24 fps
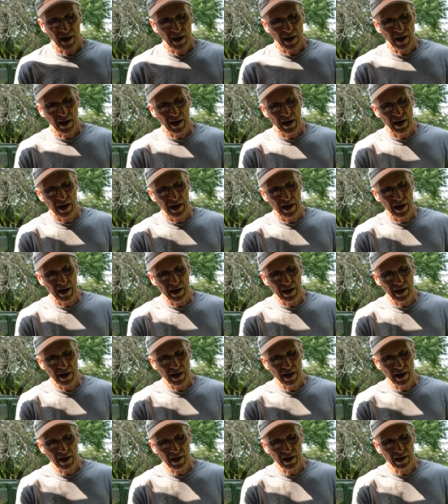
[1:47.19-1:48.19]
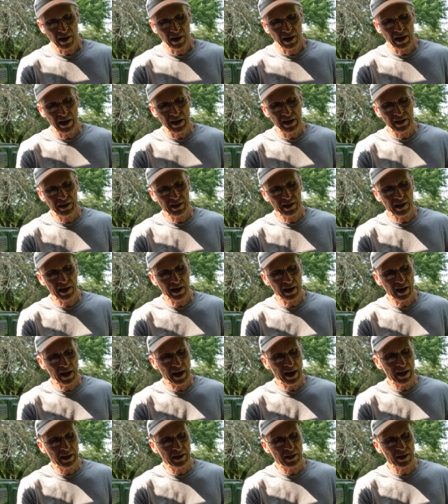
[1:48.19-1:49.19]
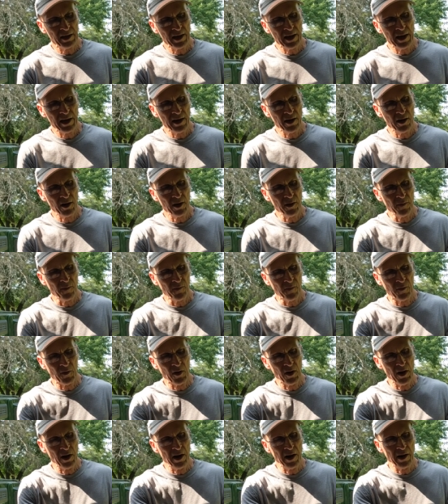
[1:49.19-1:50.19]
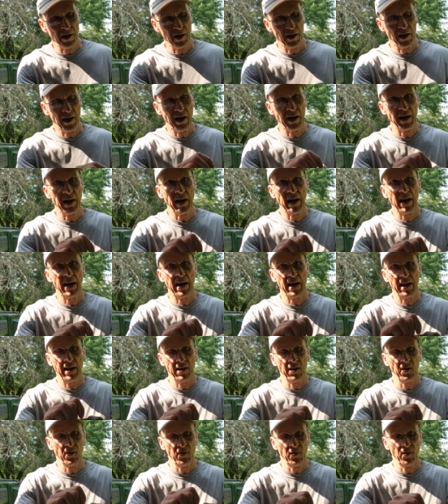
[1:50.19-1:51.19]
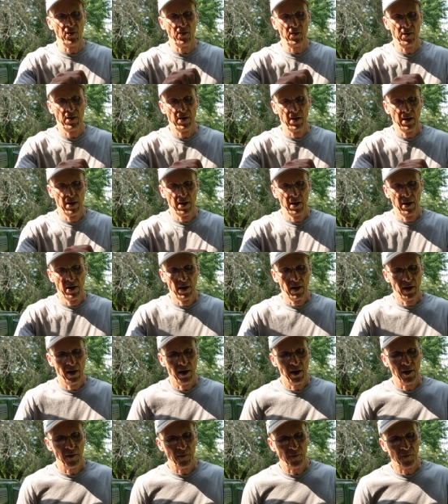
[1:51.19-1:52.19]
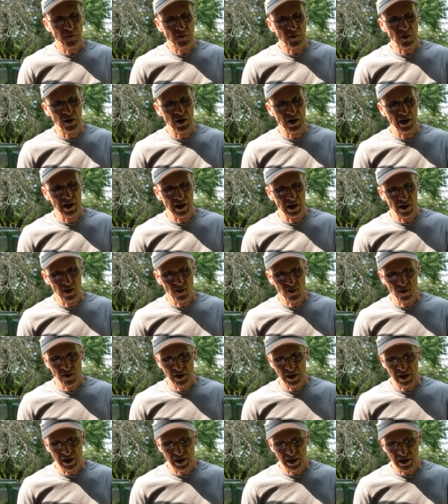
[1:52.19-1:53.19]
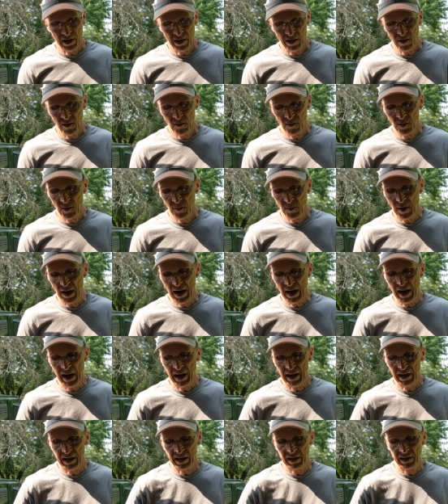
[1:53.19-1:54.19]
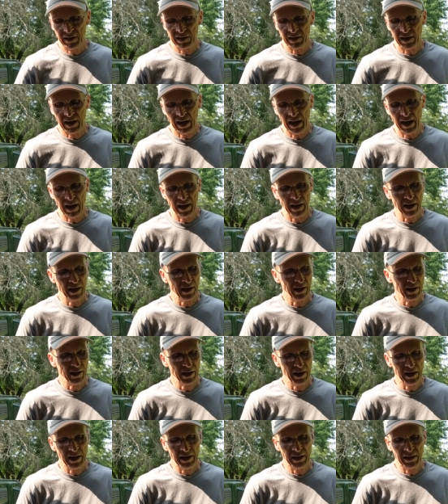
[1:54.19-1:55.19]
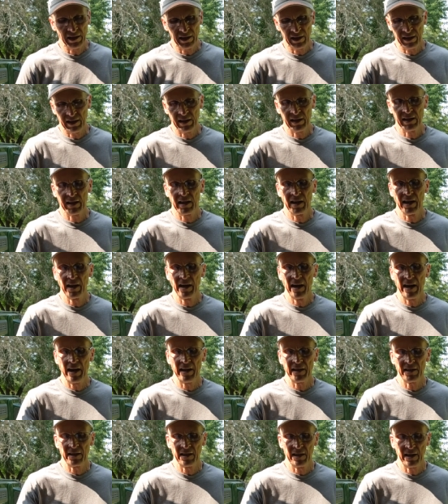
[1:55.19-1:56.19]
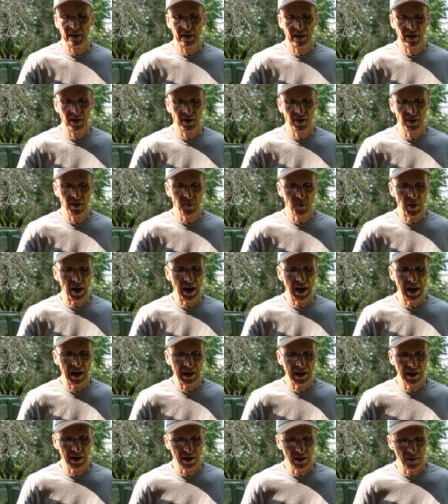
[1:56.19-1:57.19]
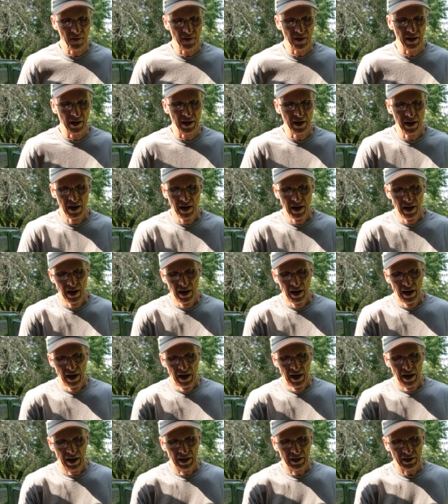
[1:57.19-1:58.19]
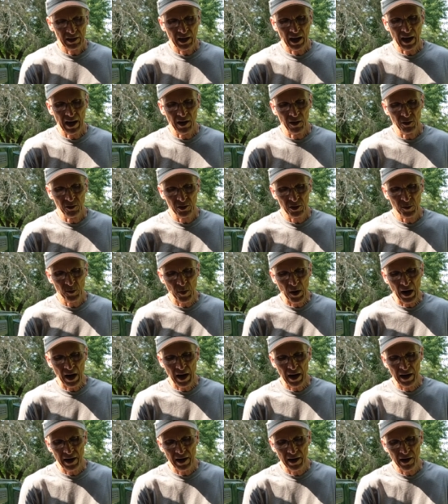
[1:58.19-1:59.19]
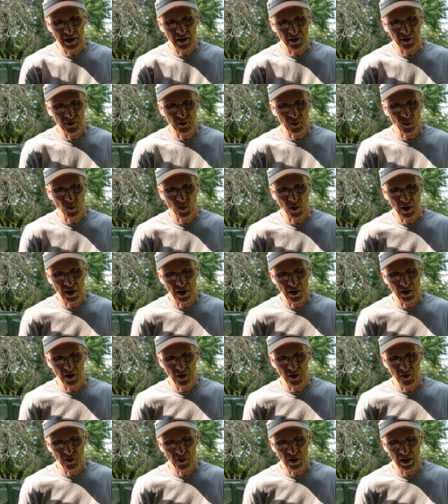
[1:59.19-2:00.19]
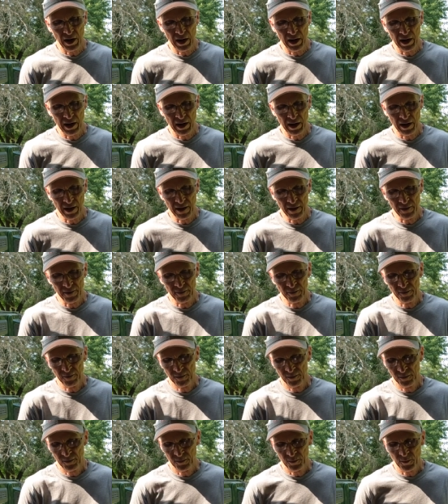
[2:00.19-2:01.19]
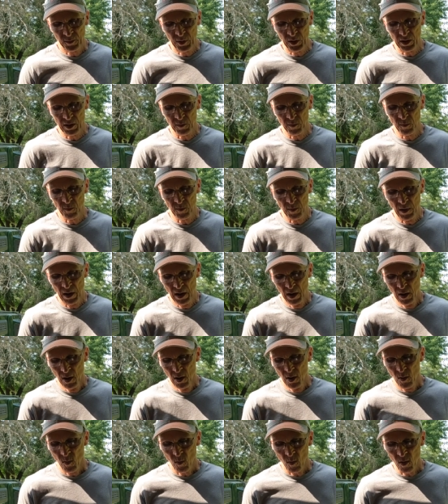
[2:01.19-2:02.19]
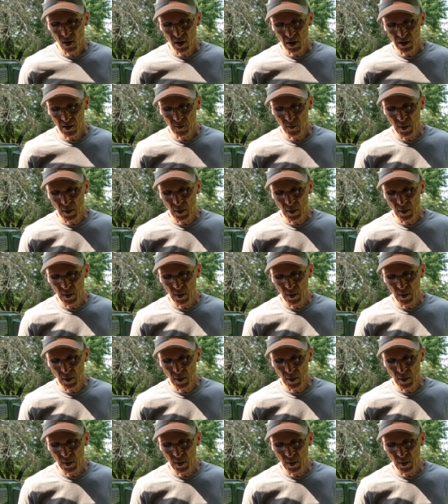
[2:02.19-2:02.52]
a leash connection here up front and a handle up front on it, on the back, and it's got a leash connection here in the back of it. It's got a little spot here to where you can put a water